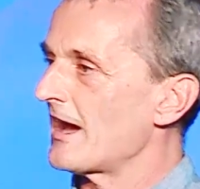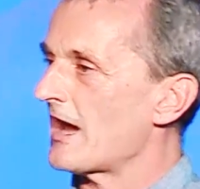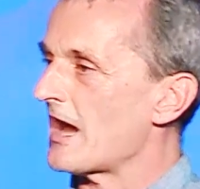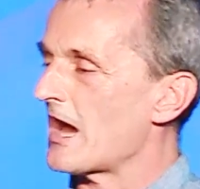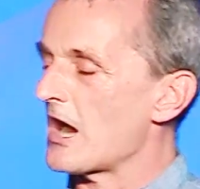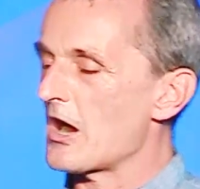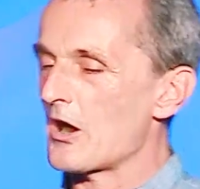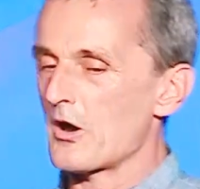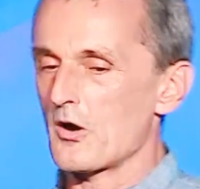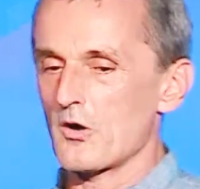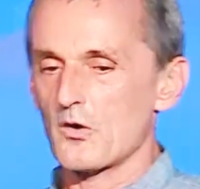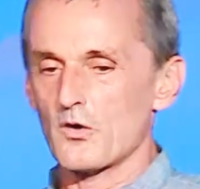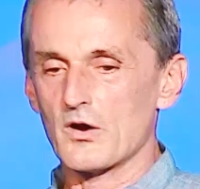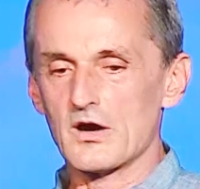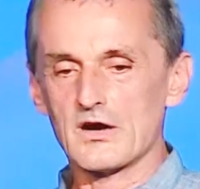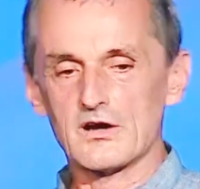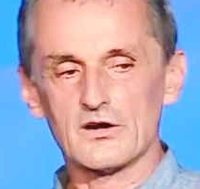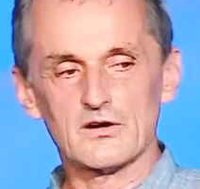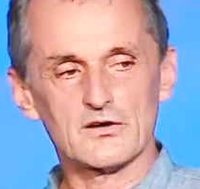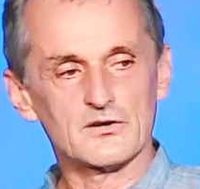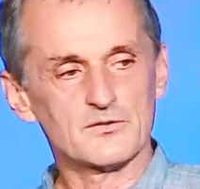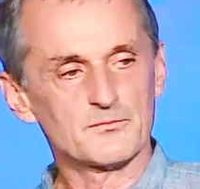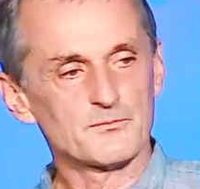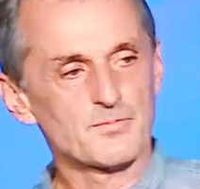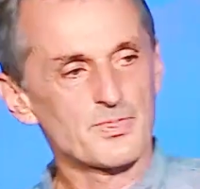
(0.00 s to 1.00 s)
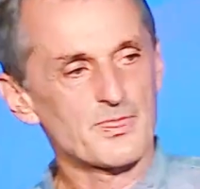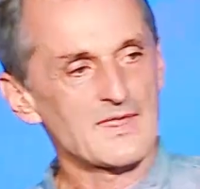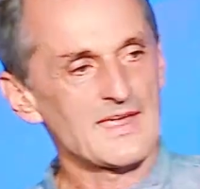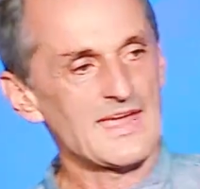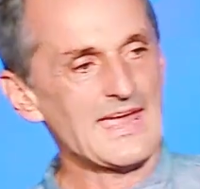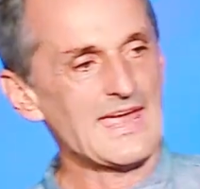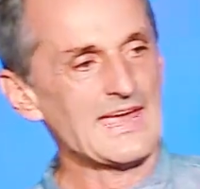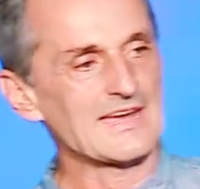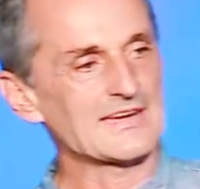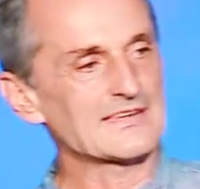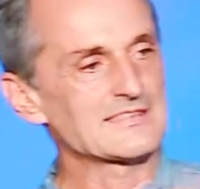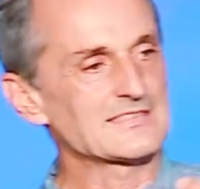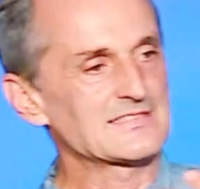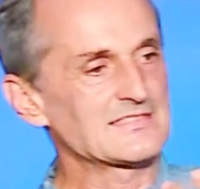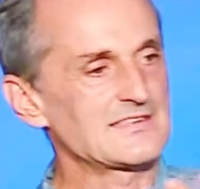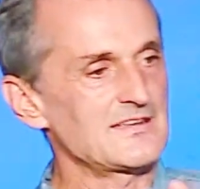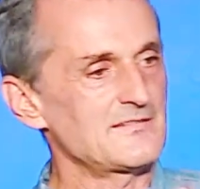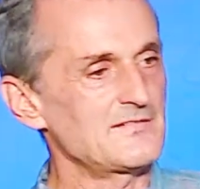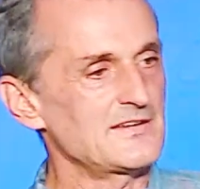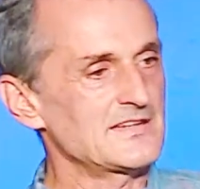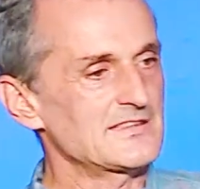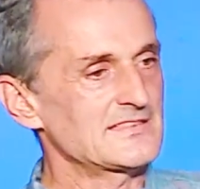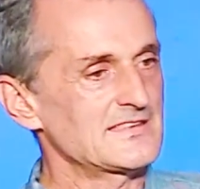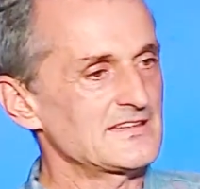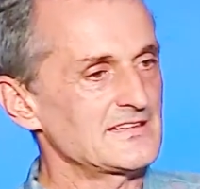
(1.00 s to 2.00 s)
our
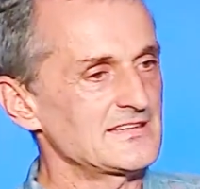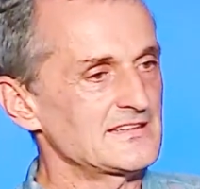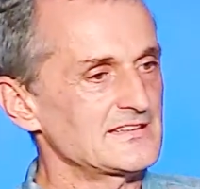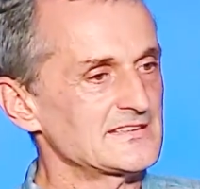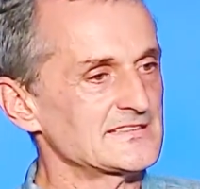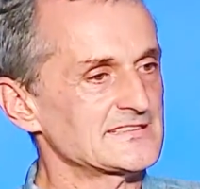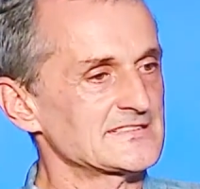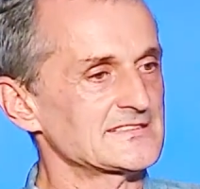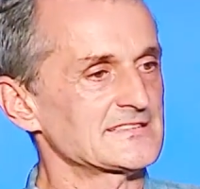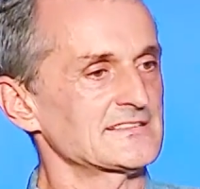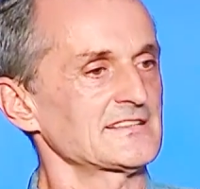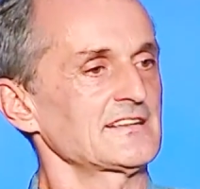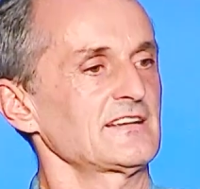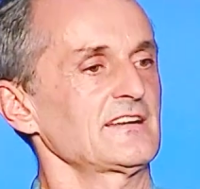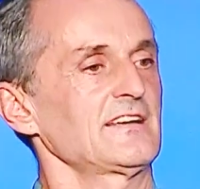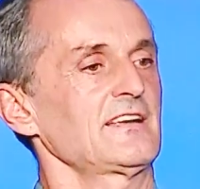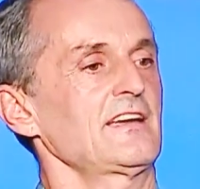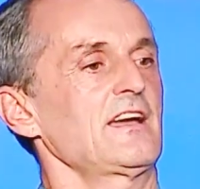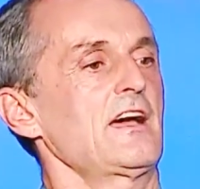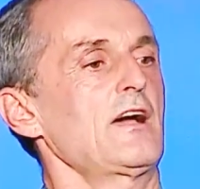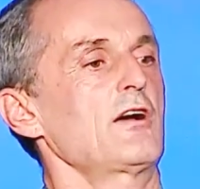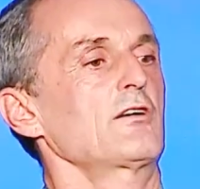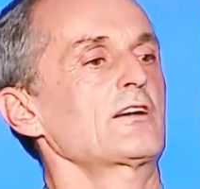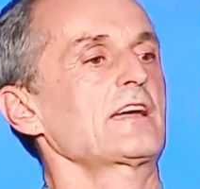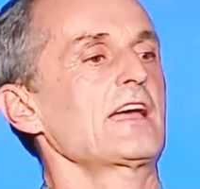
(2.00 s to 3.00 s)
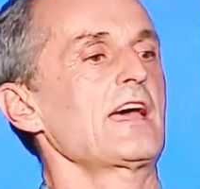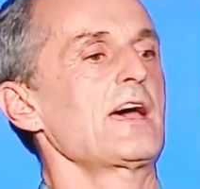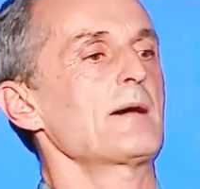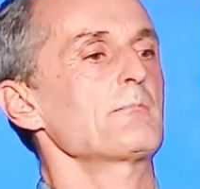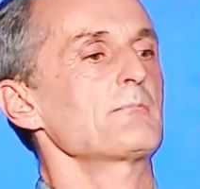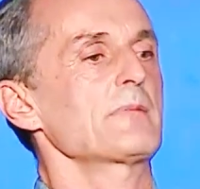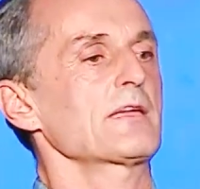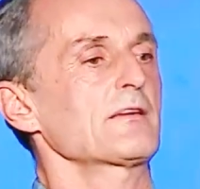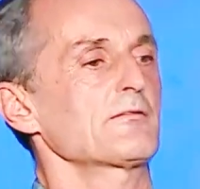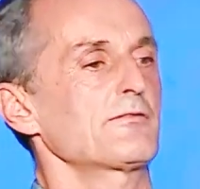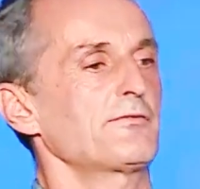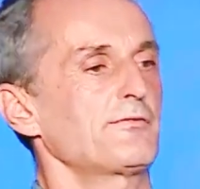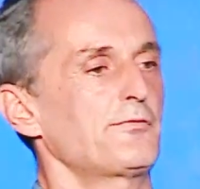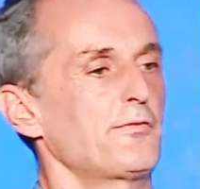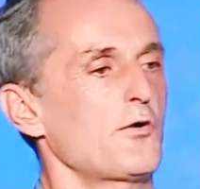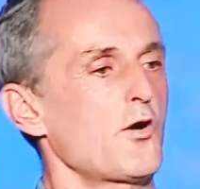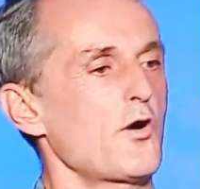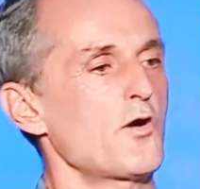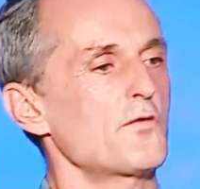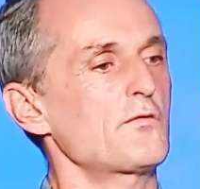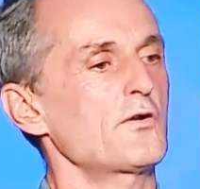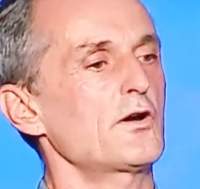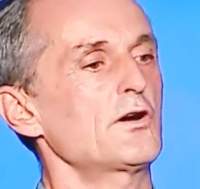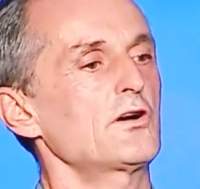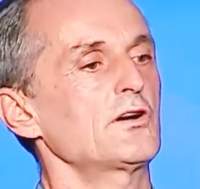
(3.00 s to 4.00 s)
activities, our coming
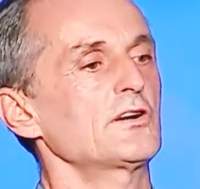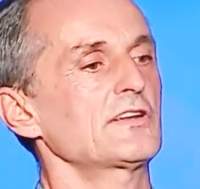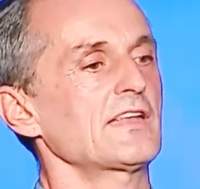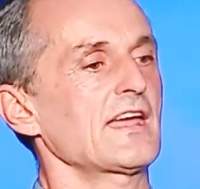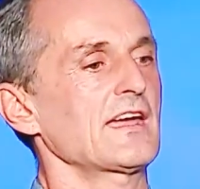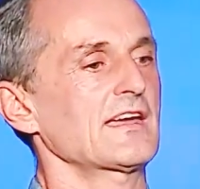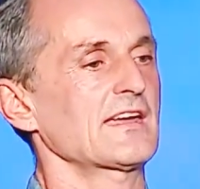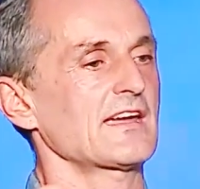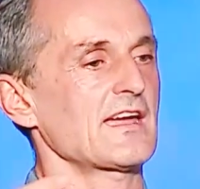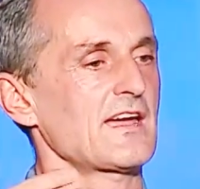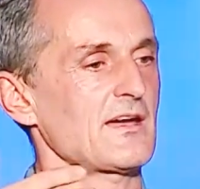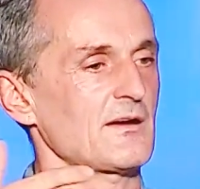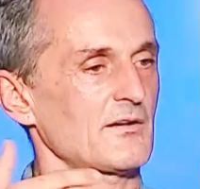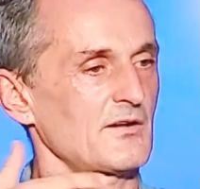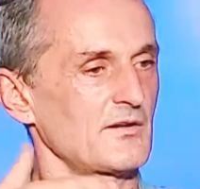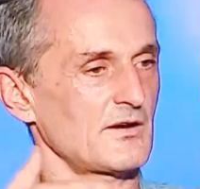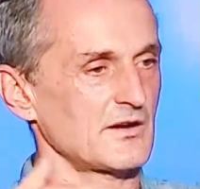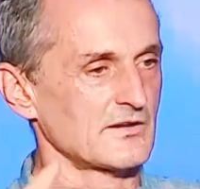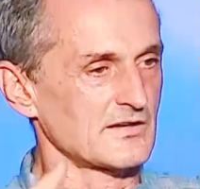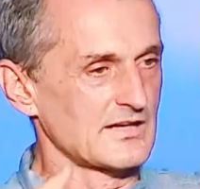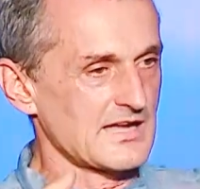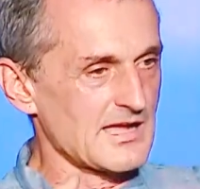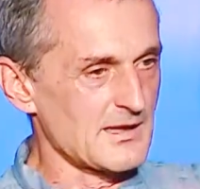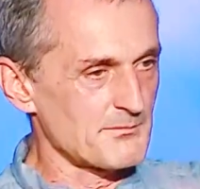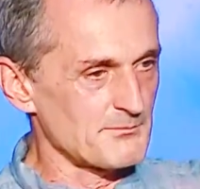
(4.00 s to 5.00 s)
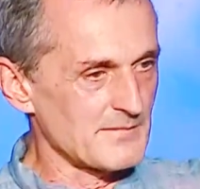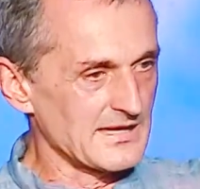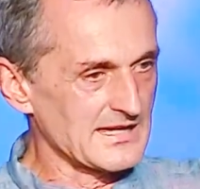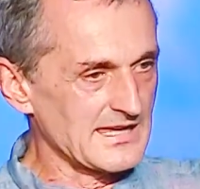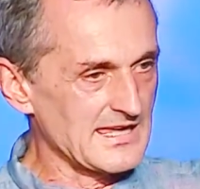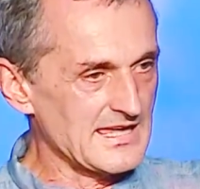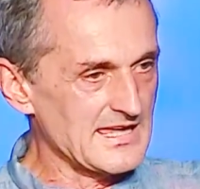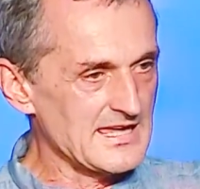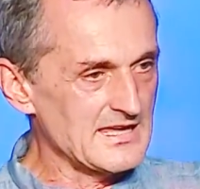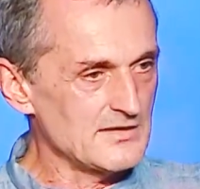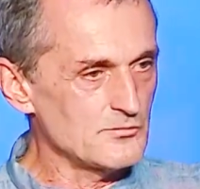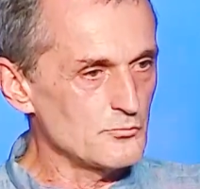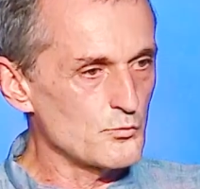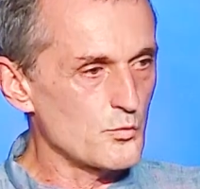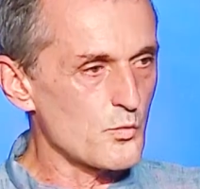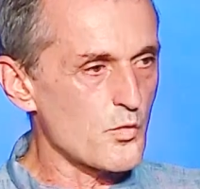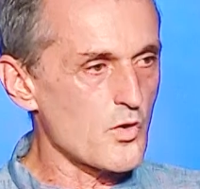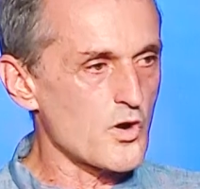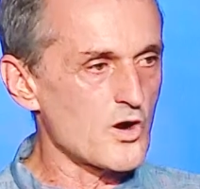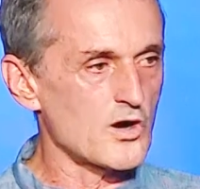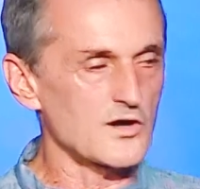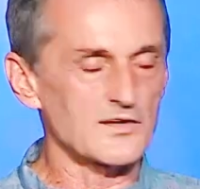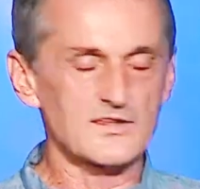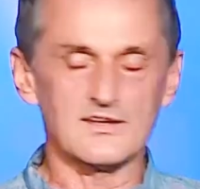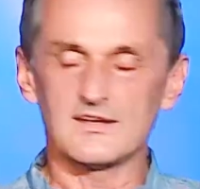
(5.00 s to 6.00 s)
forward, our coming
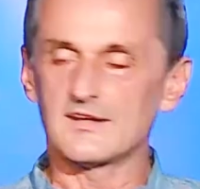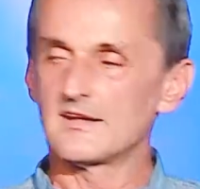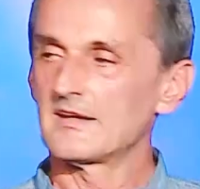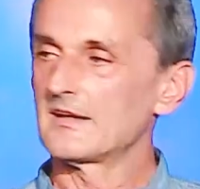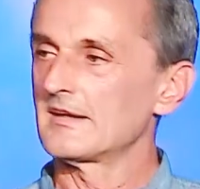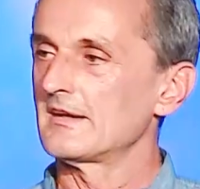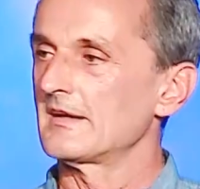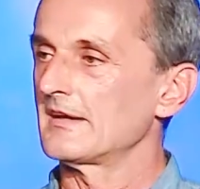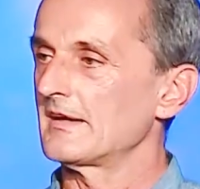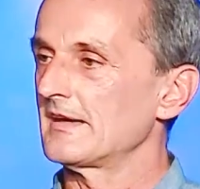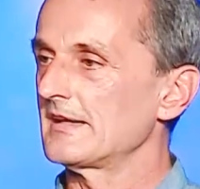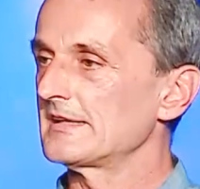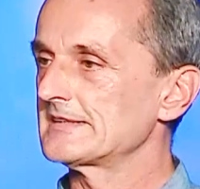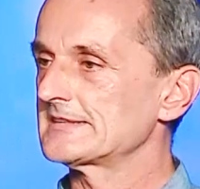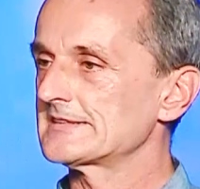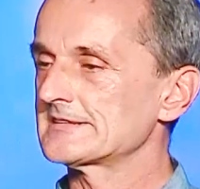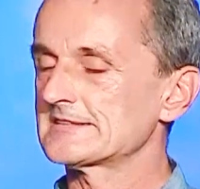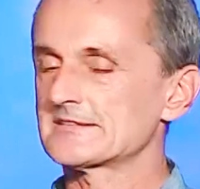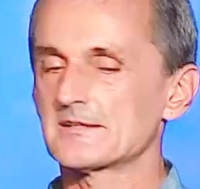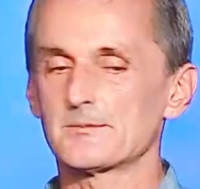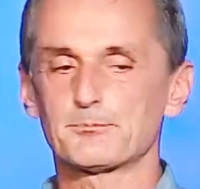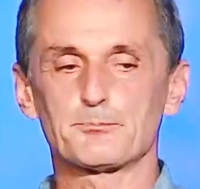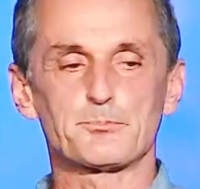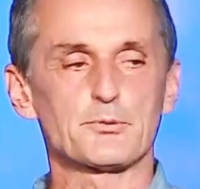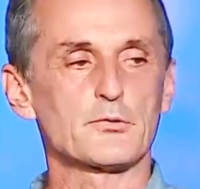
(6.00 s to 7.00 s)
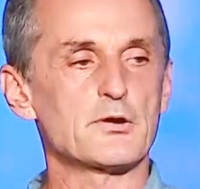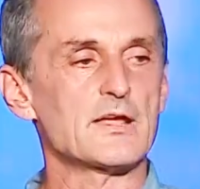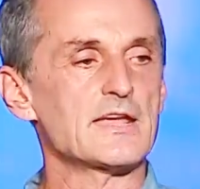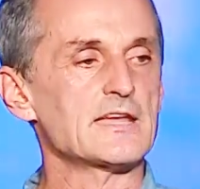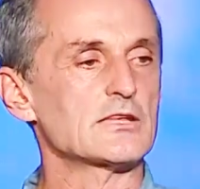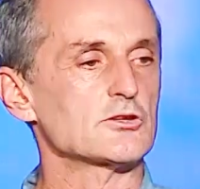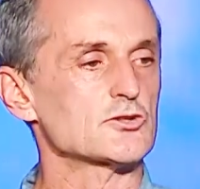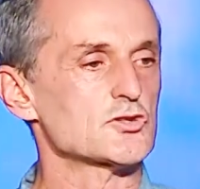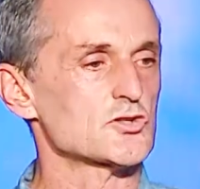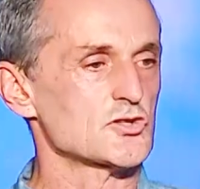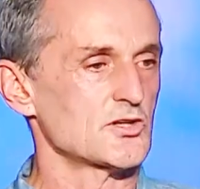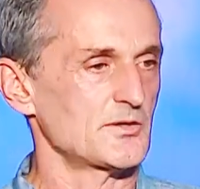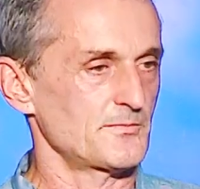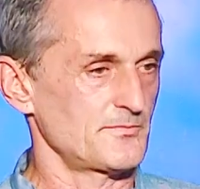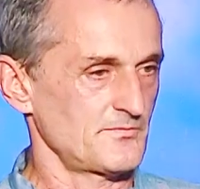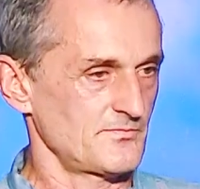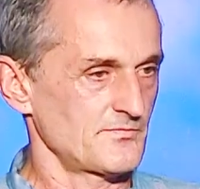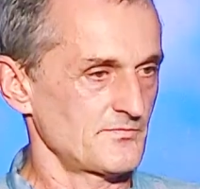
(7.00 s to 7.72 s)
inward. It's the bridge